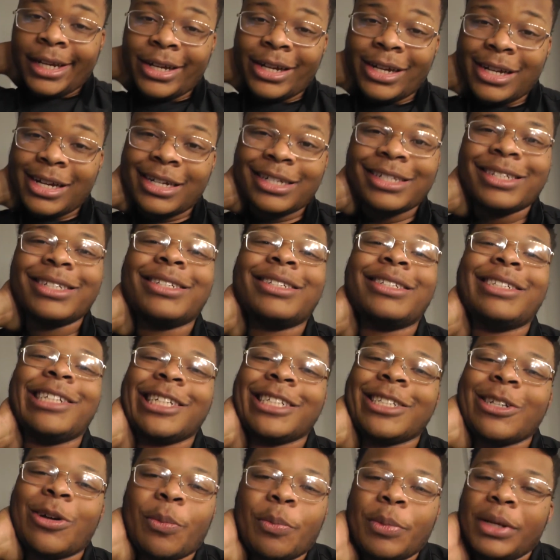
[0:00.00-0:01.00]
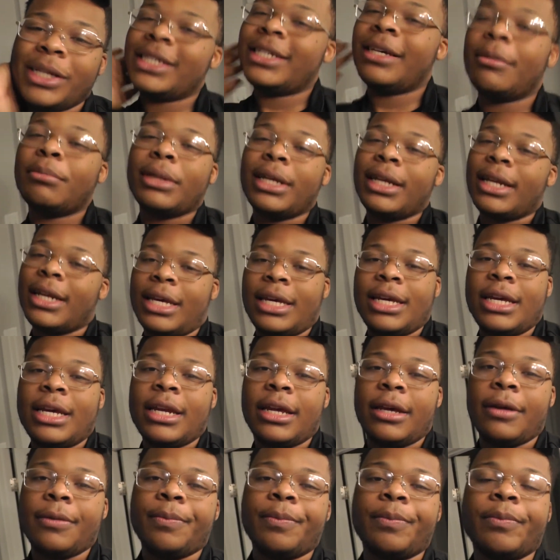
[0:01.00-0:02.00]
cause it's just gonna be tempting to eat
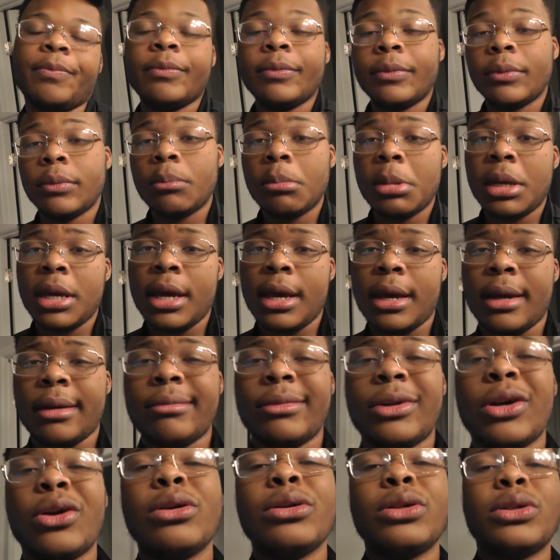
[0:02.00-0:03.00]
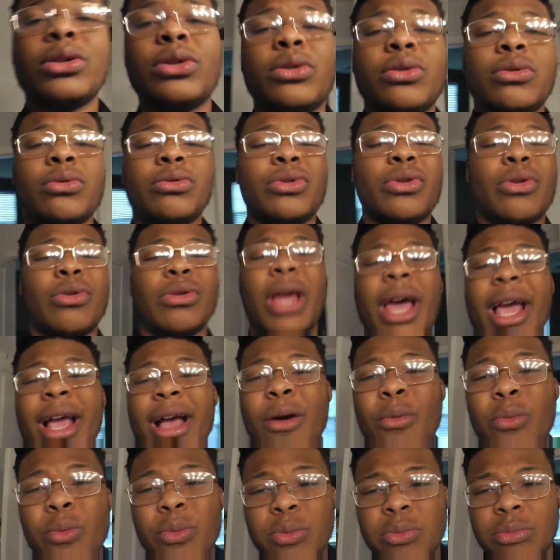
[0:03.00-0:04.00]
it. But yeah, during so like
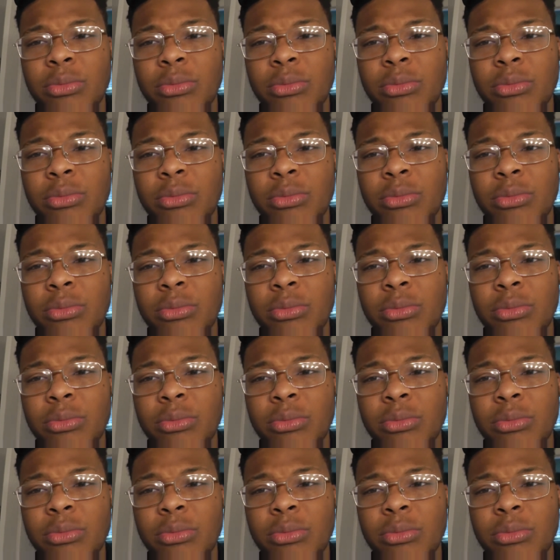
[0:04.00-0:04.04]
I